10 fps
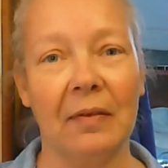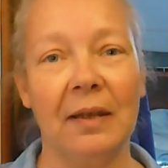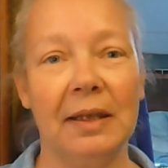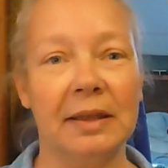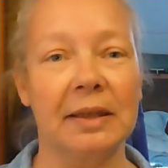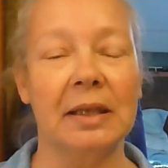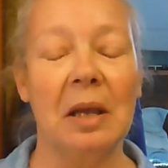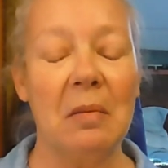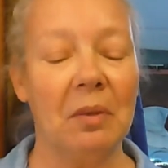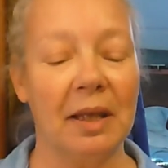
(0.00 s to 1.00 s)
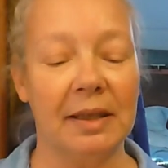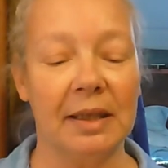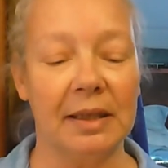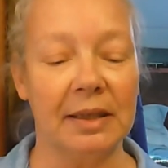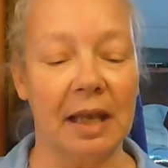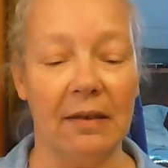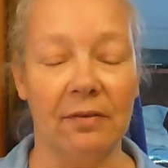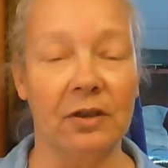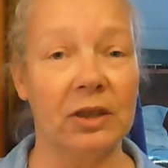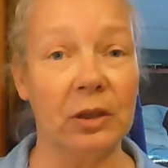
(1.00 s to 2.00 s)
These places
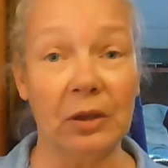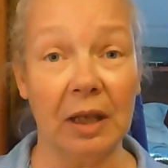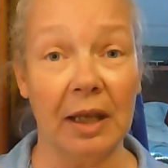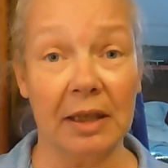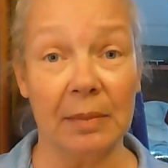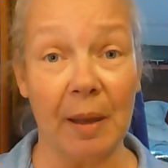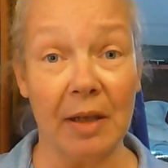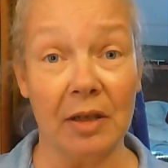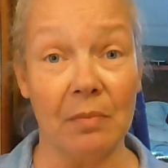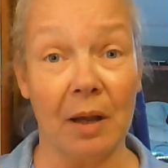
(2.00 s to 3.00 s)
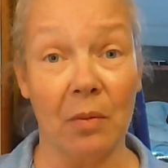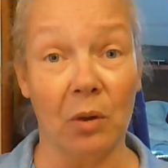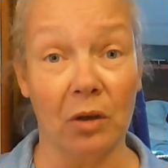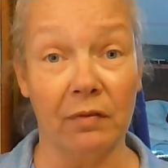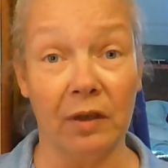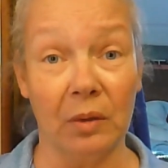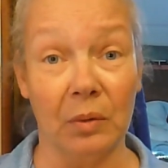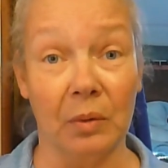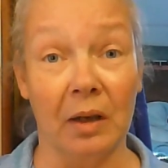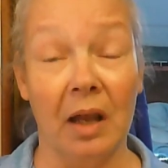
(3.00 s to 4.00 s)
have certainly expanded my
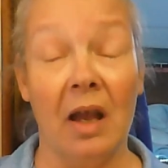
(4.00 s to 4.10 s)
worldview